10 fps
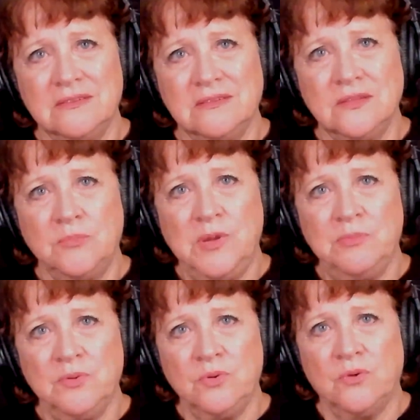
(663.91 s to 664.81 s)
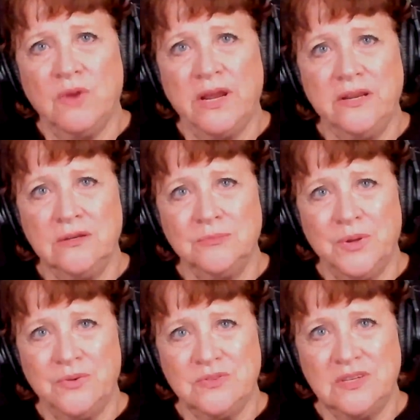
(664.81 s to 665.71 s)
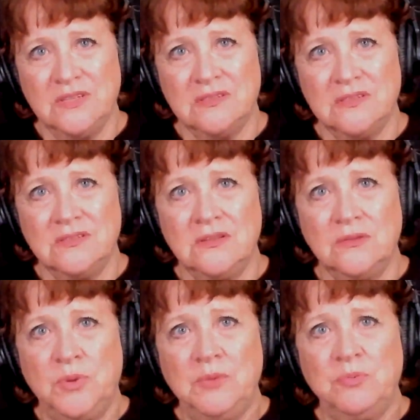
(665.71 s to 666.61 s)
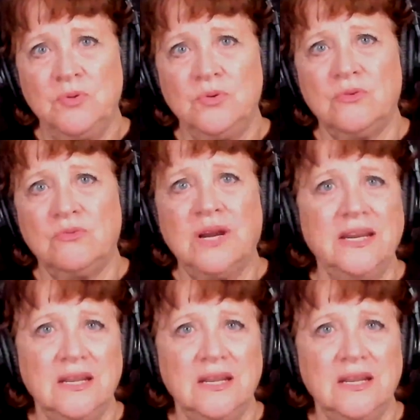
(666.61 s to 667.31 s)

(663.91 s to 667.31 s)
to the people who are writing on Post-its and to the people who are writing